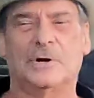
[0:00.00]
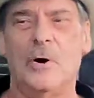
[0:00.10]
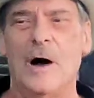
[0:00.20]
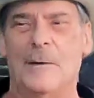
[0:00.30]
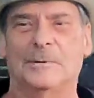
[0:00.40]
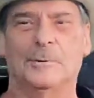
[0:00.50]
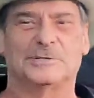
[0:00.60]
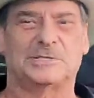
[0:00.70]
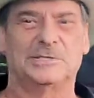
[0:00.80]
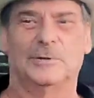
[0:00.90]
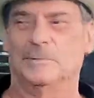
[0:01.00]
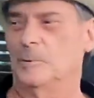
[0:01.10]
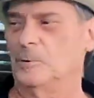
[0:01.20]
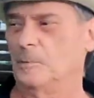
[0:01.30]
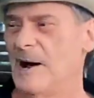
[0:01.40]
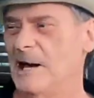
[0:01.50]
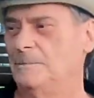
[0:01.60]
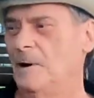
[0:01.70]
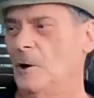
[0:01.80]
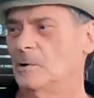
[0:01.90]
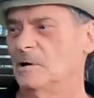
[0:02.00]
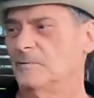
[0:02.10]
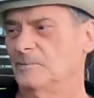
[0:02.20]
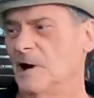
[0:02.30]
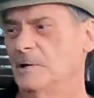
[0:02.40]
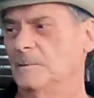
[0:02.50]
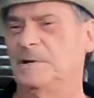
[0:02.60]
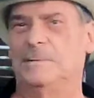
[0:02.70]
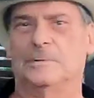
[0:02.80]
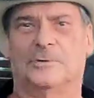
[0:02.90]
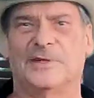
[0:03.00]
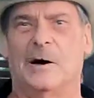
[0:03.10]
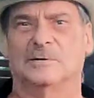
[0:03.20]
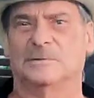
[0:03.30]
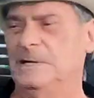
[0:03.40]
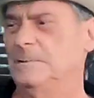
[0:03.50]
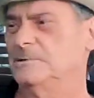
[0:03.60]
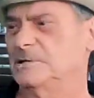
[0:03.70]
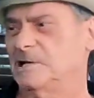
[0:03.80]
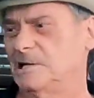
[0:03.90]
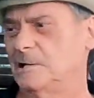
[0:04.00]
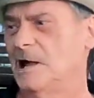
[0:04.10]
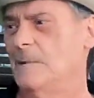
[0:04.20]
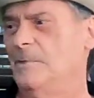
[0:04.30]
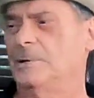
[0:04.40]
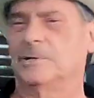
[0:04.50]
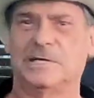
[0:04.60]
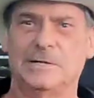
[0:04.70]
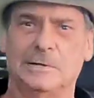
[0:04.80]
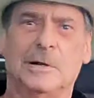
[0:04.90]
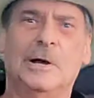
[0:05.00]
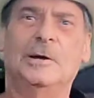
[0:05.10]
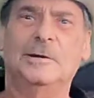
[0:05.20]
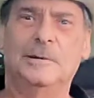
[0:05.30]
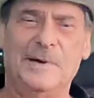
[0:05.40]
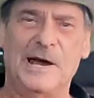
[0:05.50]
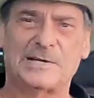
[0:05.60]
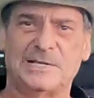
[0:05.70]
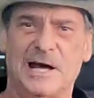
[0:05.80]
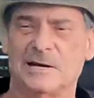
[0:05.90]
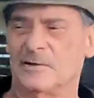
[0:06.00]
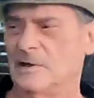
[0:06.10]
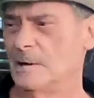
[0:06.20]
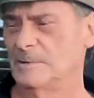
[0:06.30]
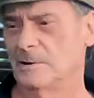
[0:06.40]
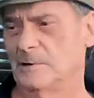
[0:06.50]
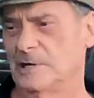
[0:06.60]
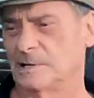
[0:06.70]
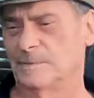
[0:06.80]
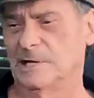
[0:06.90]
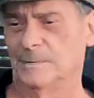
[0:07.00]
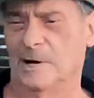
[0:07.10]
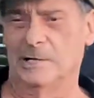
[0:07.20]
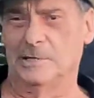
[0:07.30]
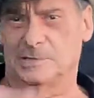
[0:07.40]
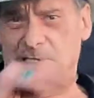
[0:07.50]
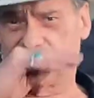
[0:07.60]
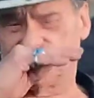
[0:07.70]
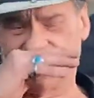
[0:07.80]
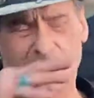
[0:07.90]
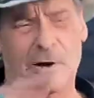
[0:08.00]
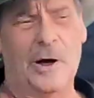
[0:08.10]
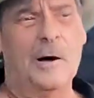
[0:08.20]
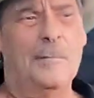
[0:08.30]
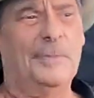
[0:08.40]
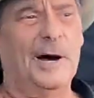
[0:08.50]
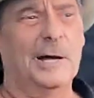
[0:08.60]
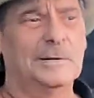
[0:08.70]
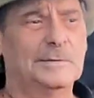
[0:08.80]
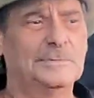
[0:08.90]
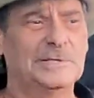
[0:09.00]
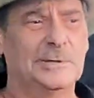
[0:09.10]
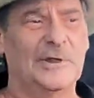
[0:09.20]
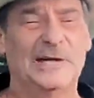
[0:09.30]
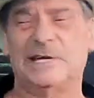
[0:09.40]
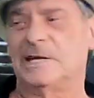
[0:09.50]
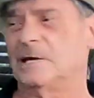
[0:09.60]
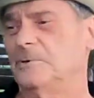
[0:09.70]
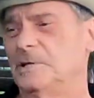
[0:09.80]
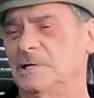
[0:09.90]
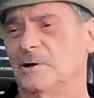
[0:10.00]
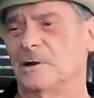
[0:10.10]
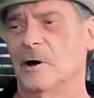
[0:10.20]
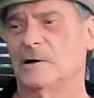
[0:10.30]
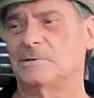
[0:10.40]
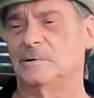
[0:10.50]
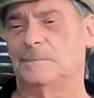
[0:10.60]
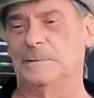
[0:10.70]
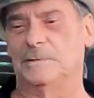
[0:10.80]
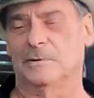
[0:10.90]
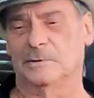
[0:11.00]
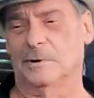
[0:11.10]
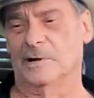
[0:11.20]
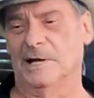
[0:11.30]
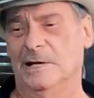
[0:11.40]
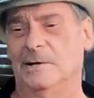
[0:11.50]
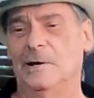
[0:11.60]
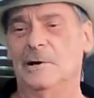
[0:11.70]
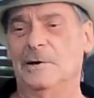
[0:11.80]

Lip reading: a co-op in which, with the buying power of 100 people or 1,000 people, you can get a lot better deal, pass it on to them, either they can make money or just, but, that's got to get written into the law too, and people don't know that, hey,